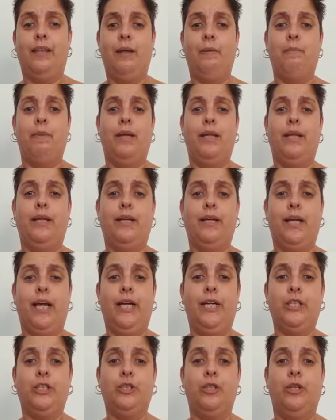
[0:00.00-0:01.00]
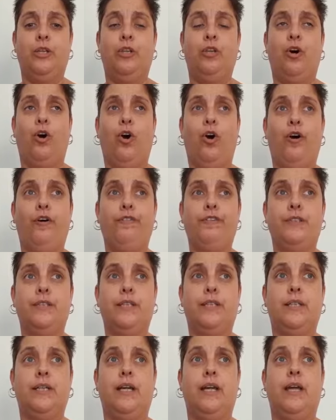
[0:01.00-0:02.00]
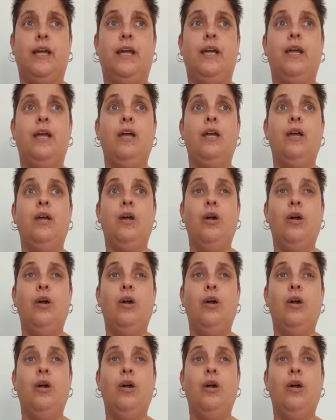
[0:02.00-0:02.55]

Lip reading: the medication, the aftercare,